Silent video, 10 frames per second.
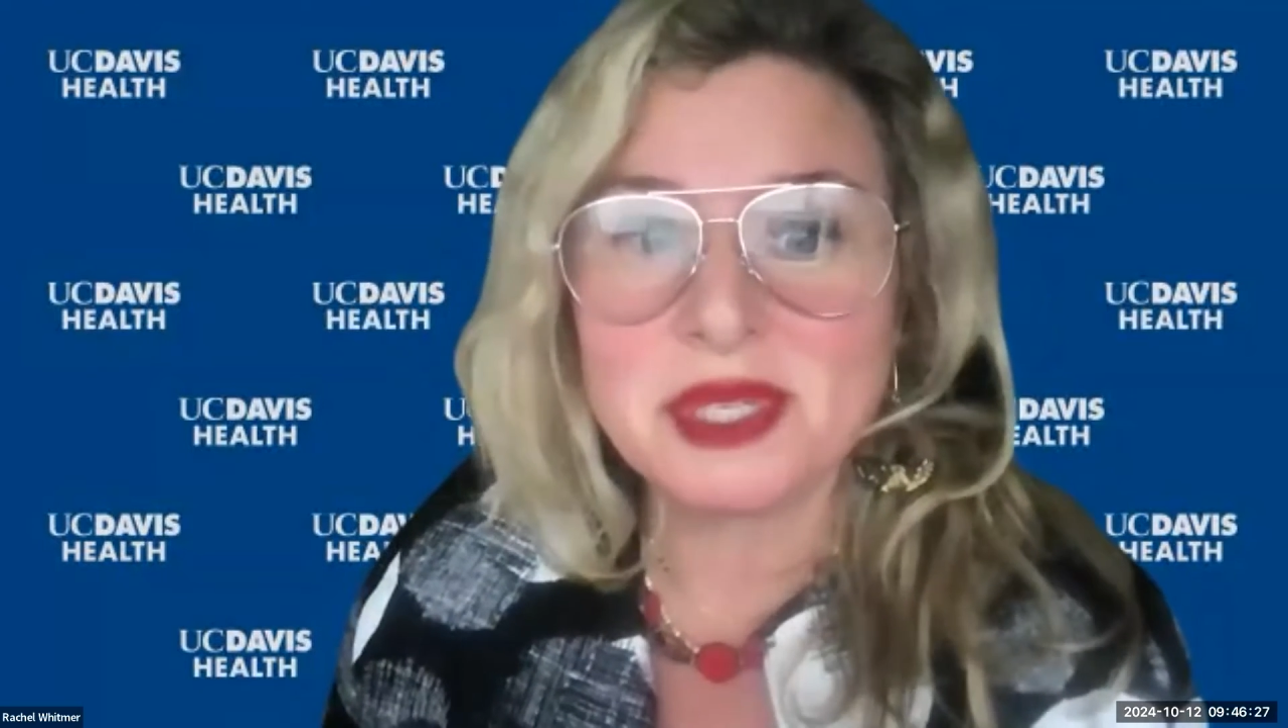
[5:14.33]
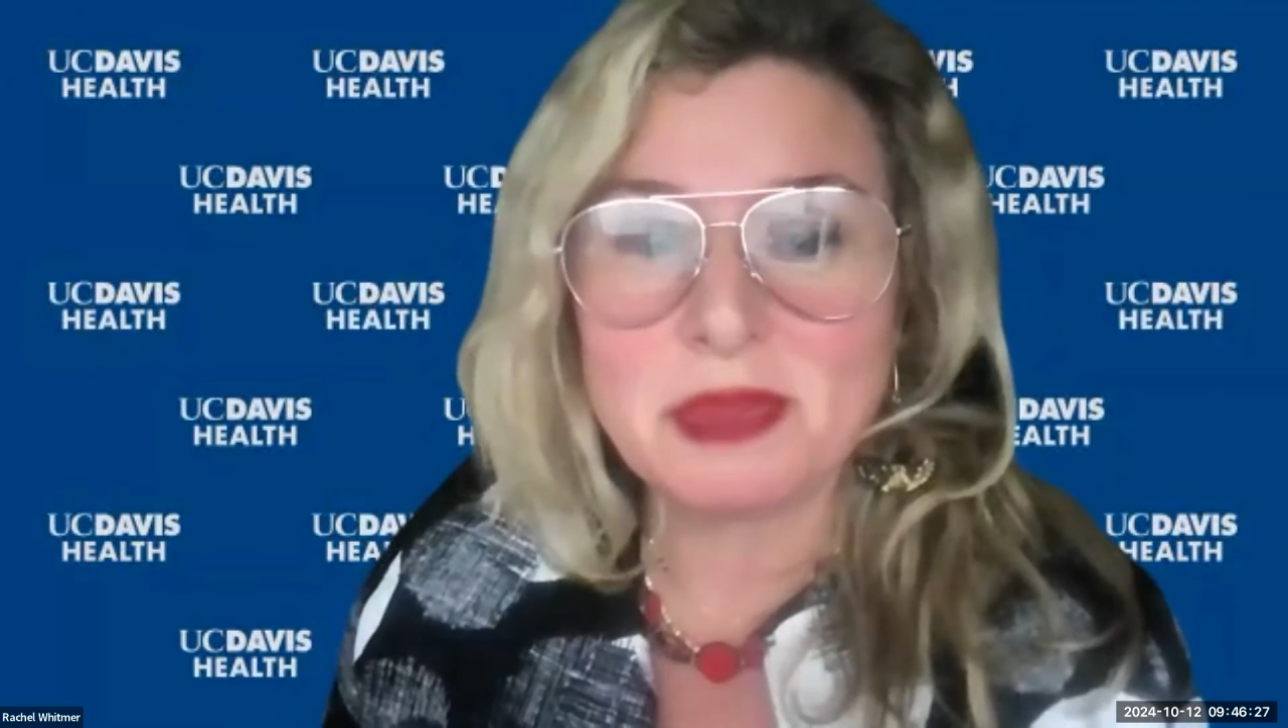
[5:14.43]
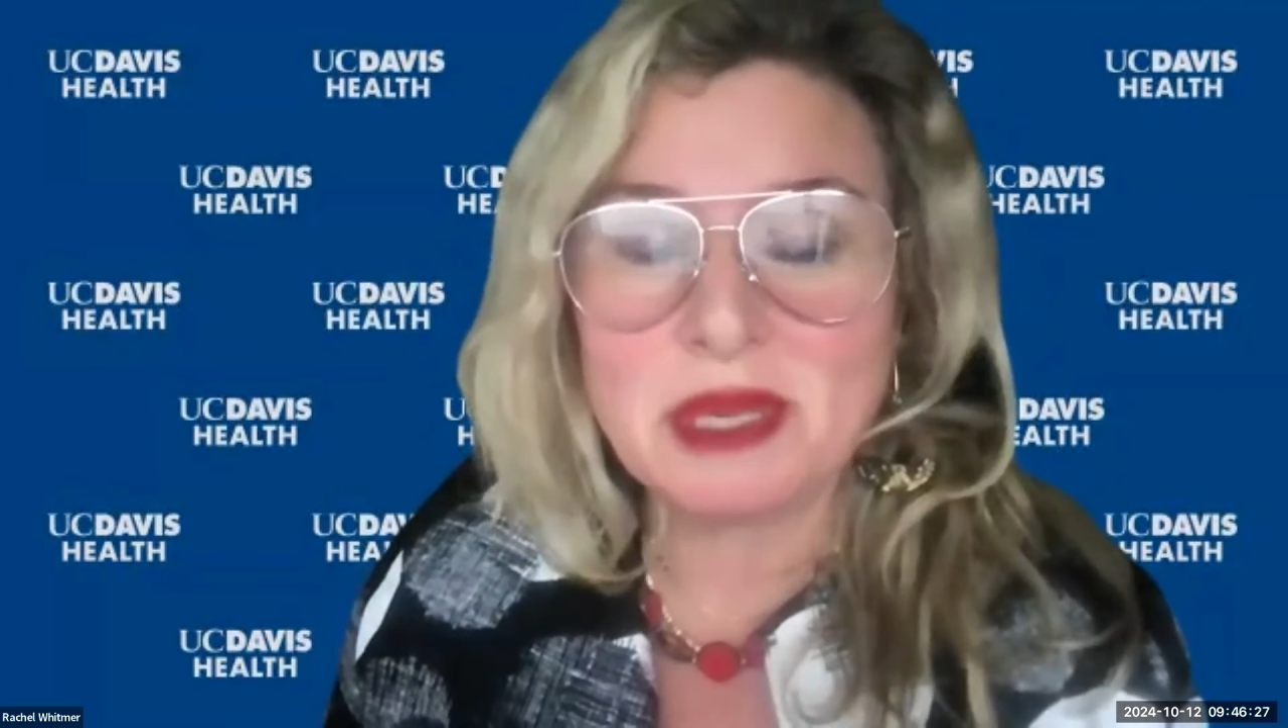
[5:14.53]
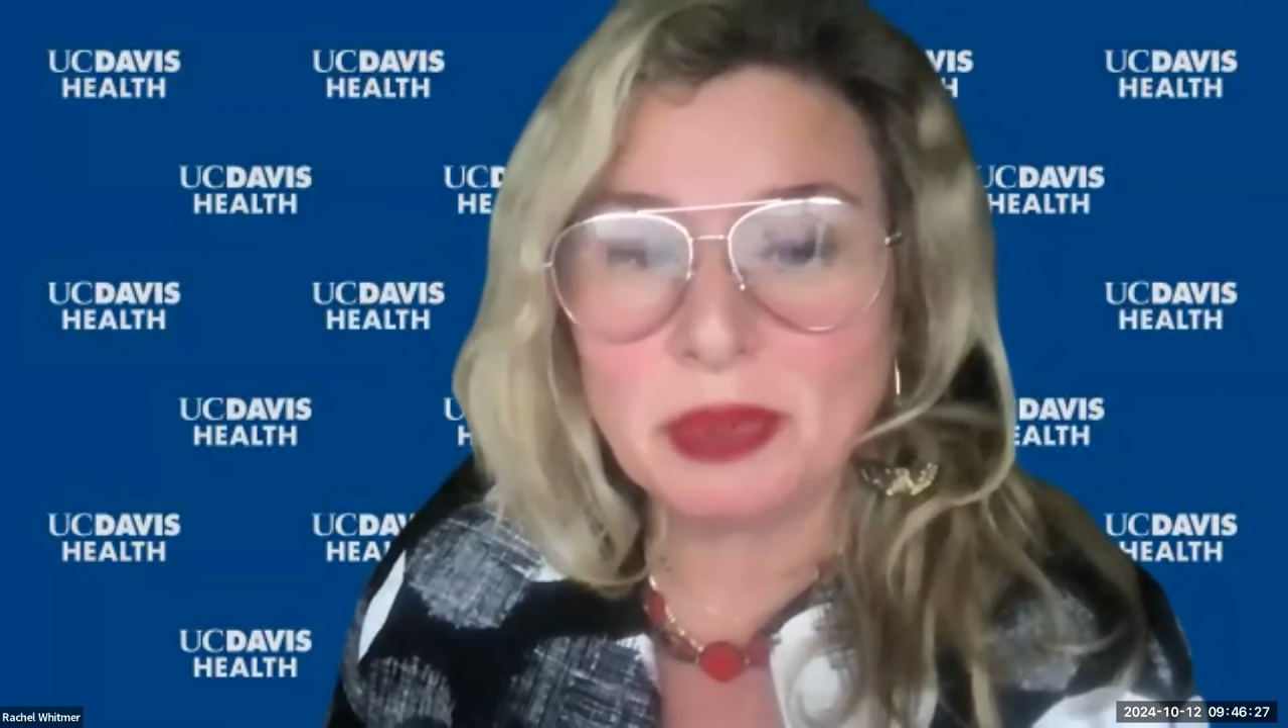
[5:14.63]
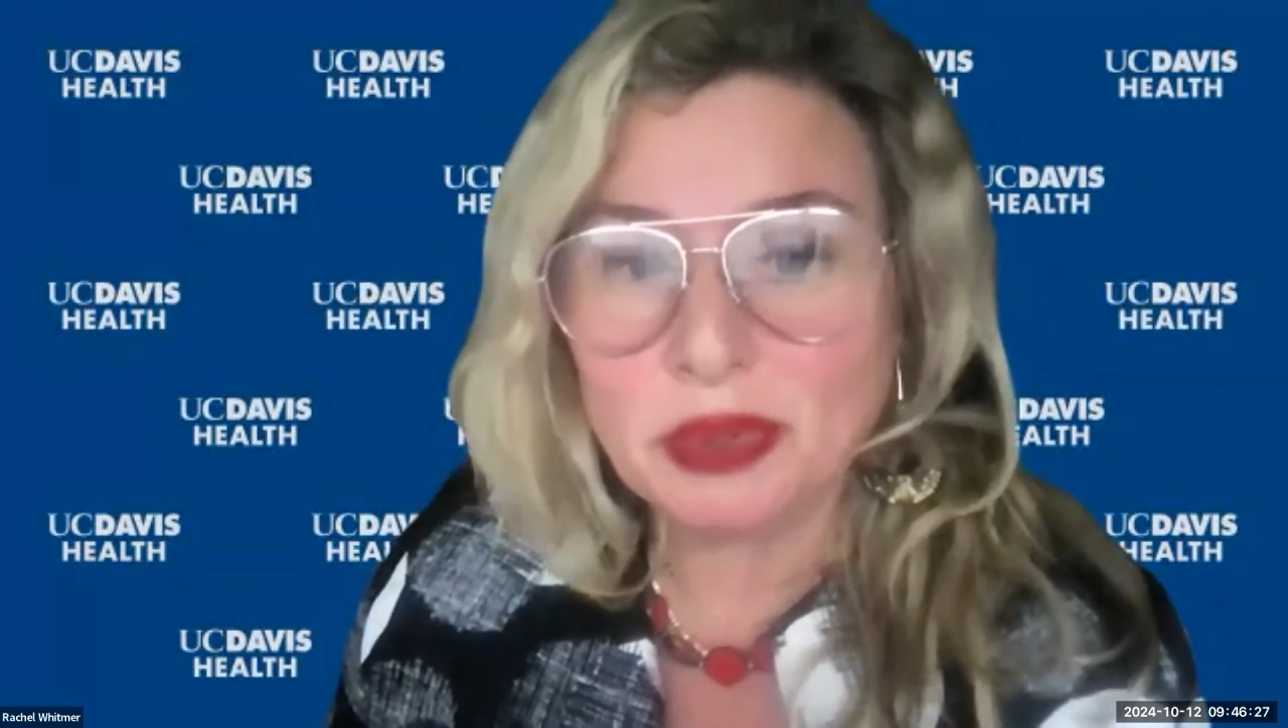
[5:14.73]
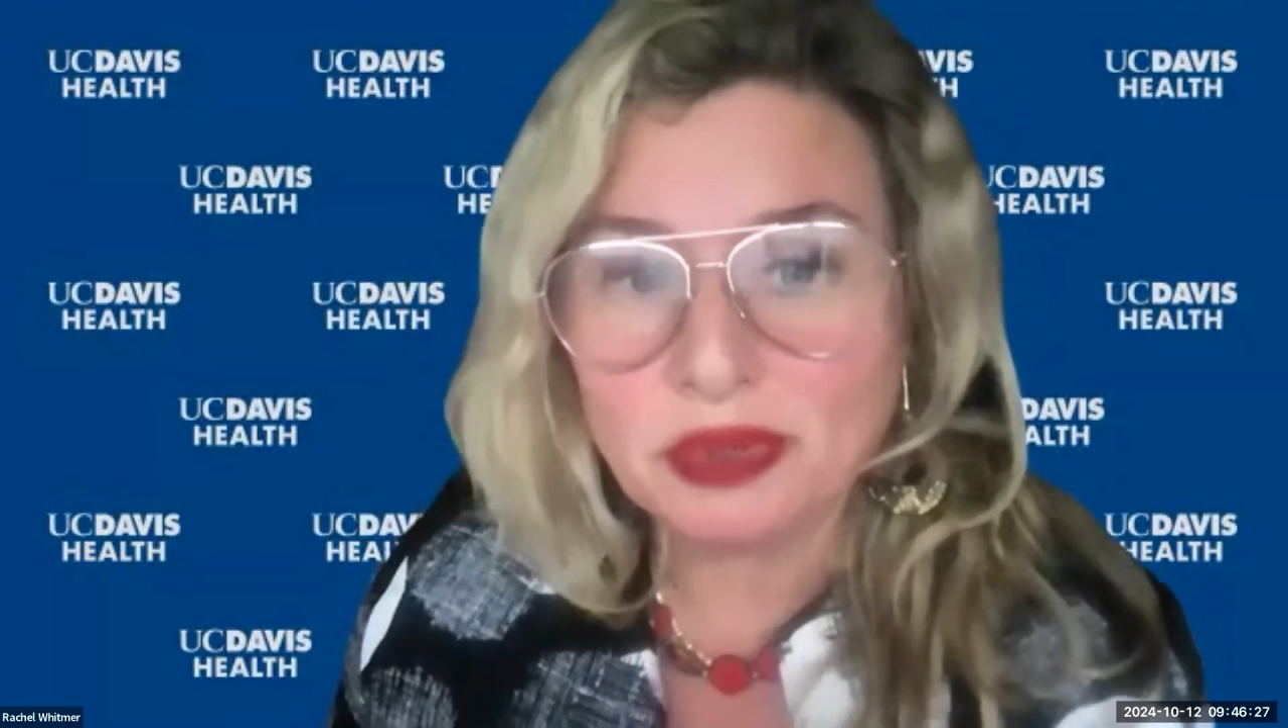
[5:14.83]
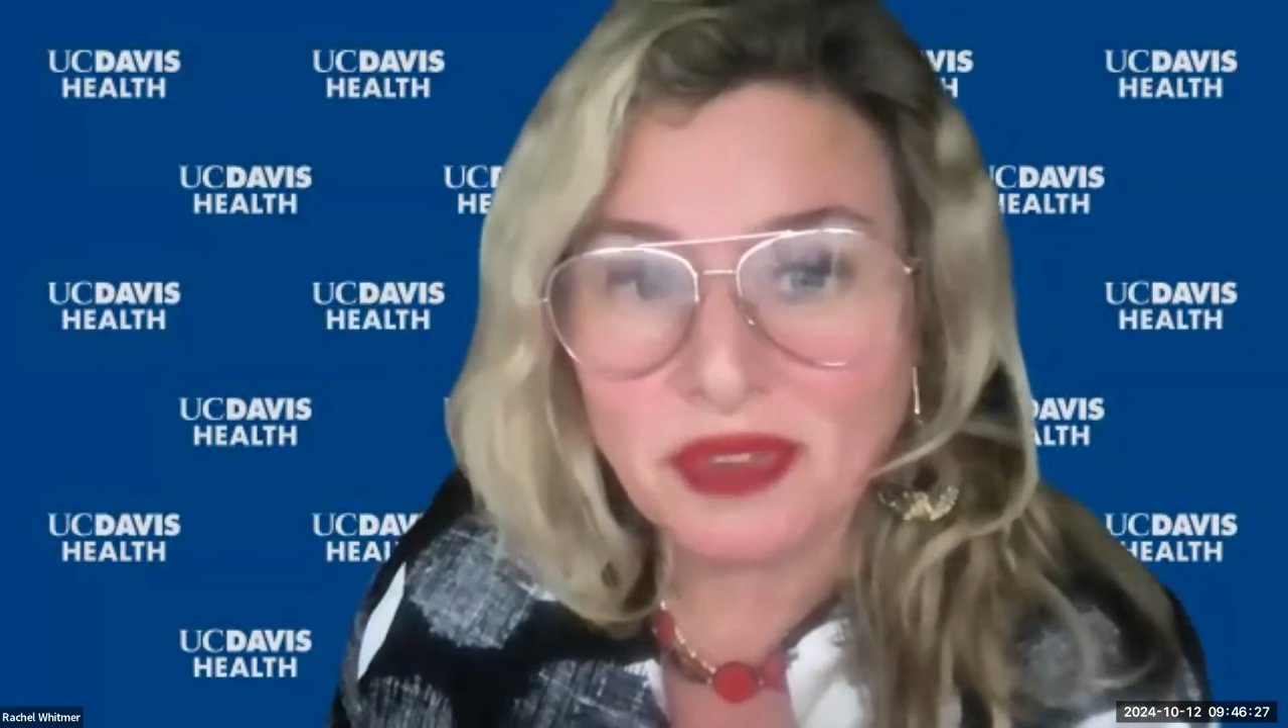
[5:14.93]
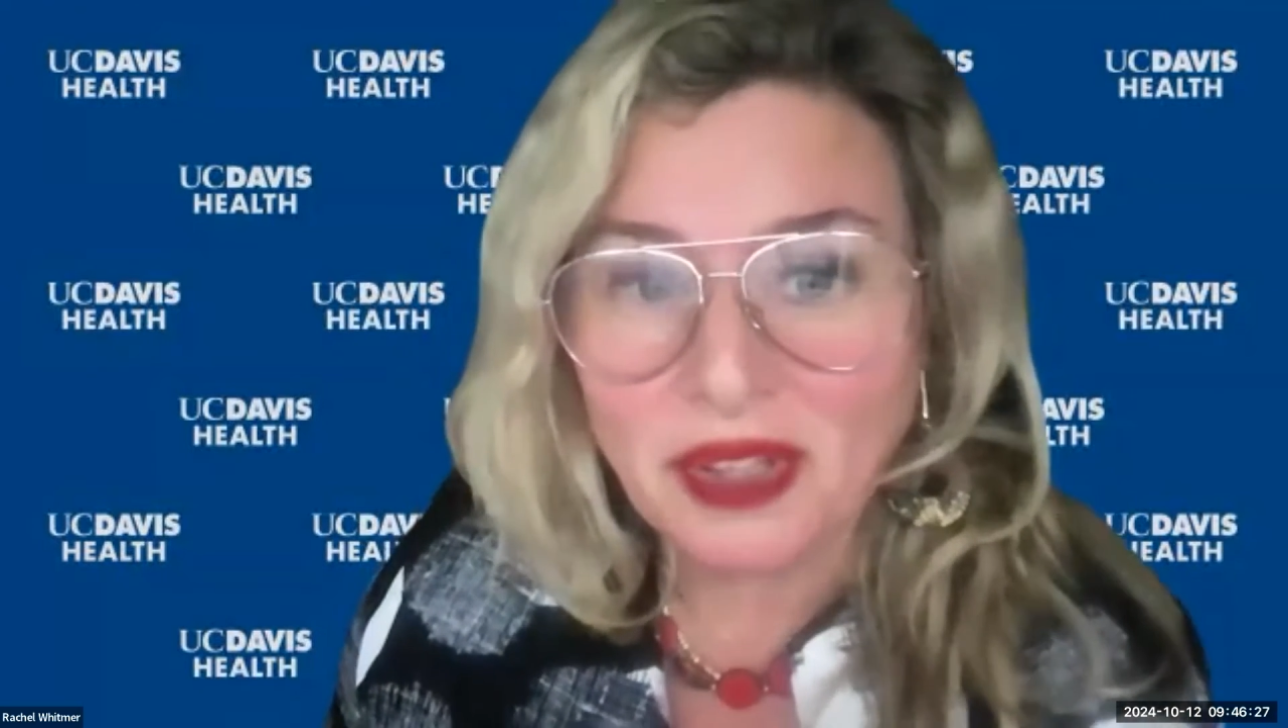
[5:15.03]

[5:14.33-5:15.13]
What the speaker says: So people who